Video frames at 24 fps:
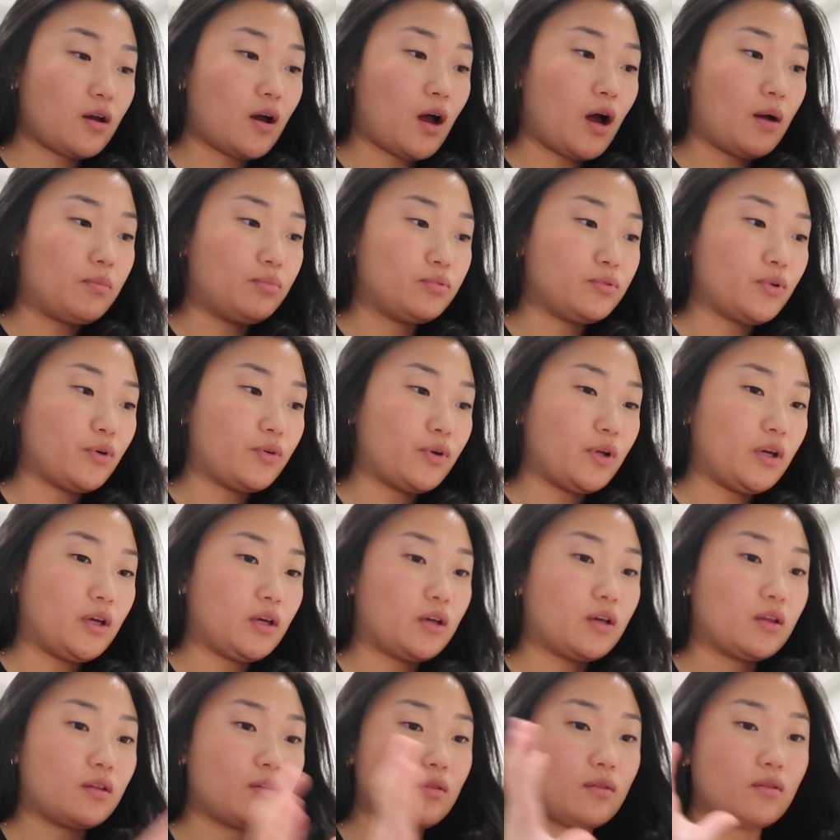
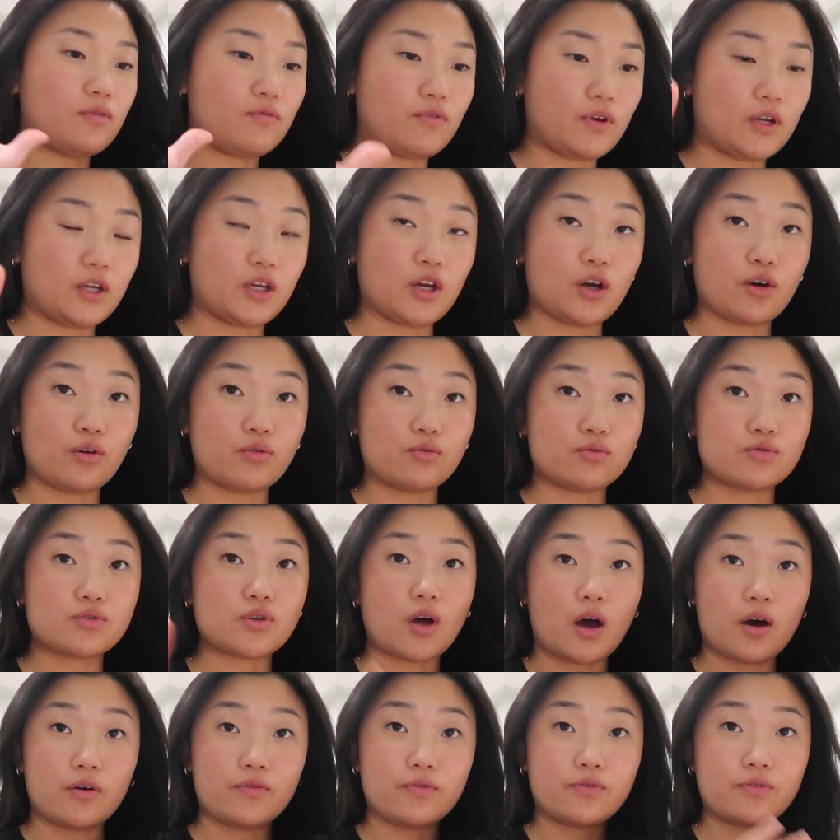uploading the videos
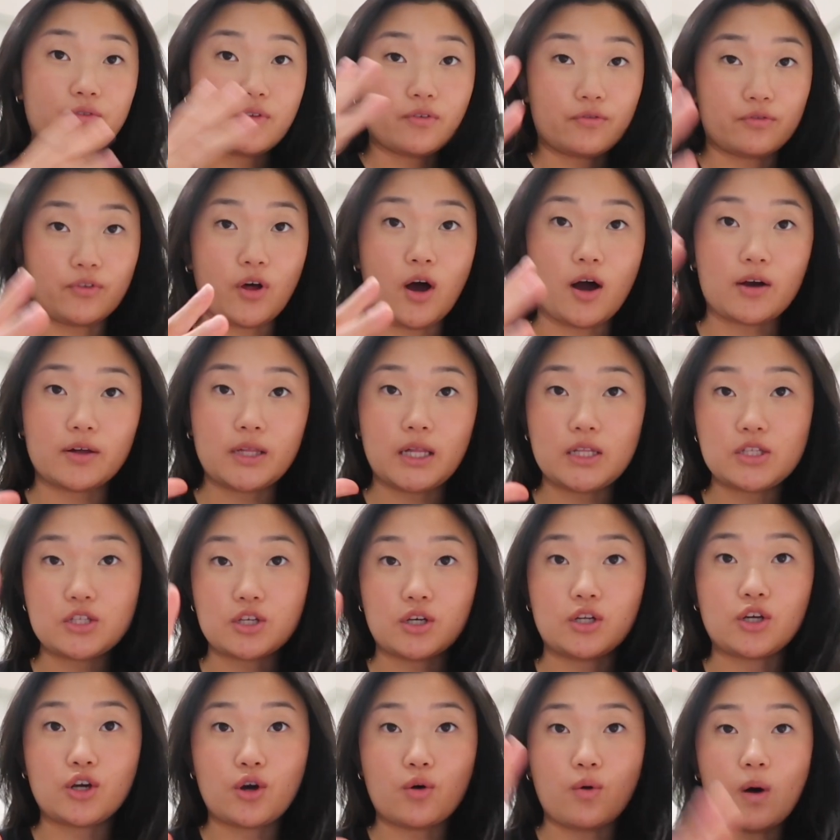of the vlog that's
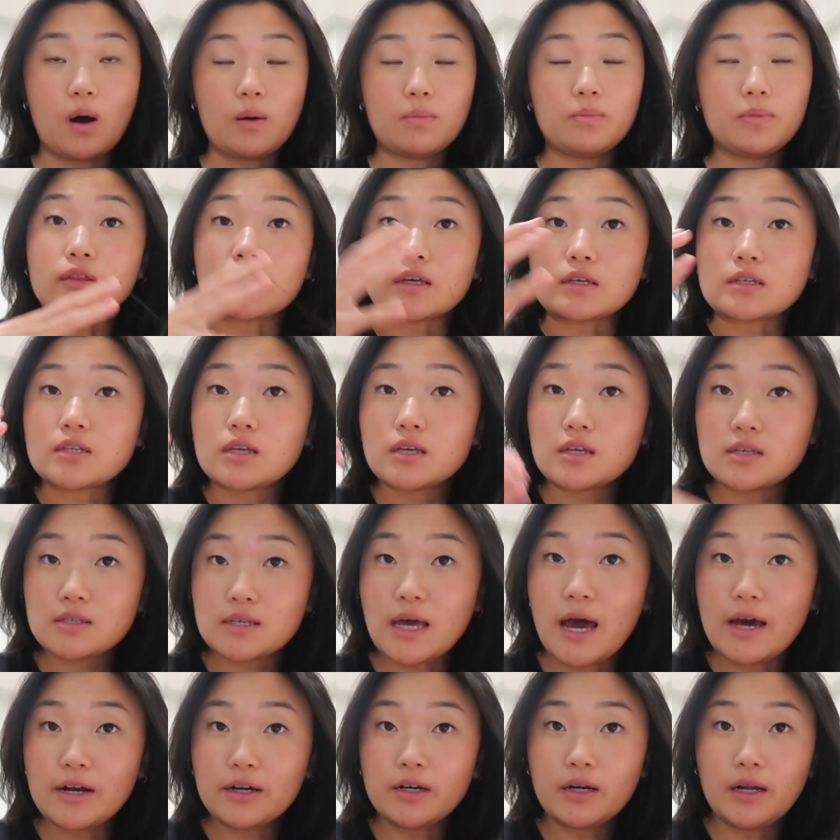gonna go up this
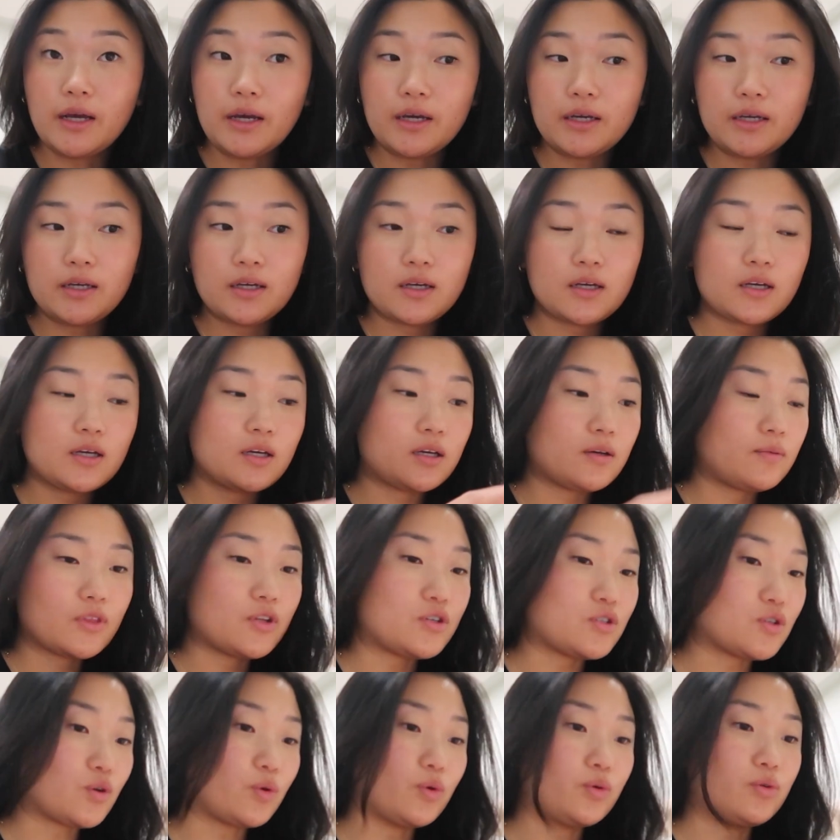Saturday.
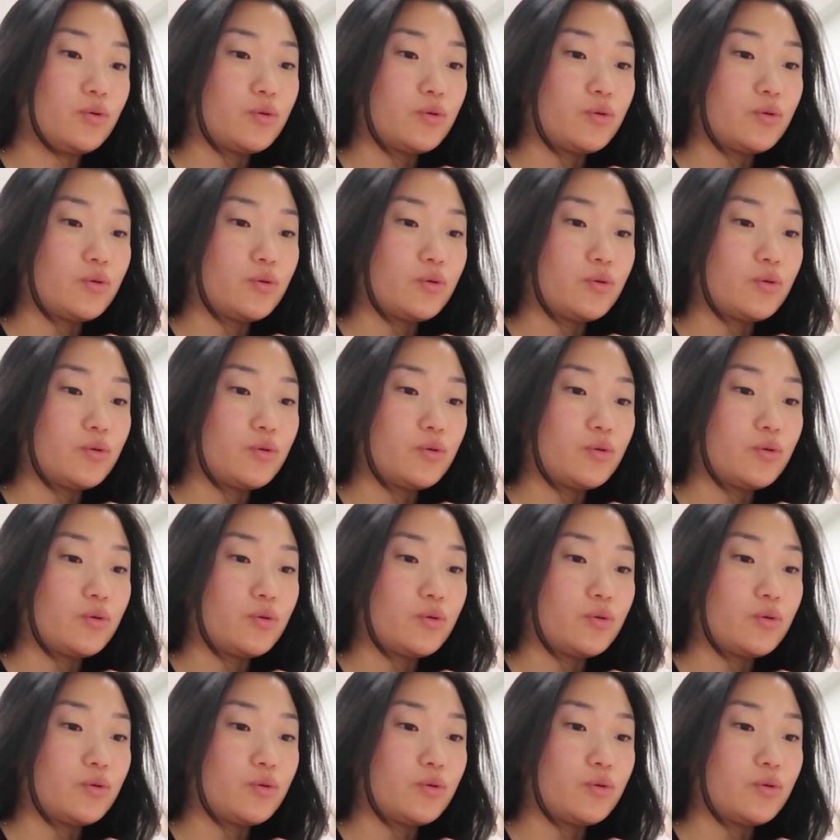There's a whole